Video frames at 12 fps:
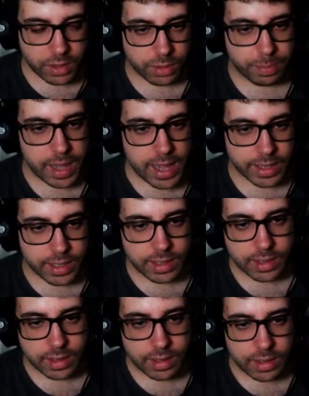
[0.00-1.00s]
a
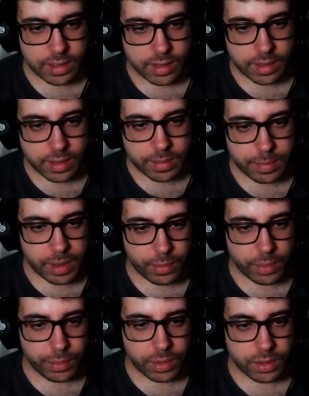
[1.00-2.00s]
knockback, but
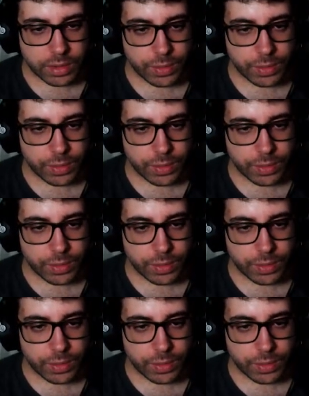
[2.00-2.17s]
what we want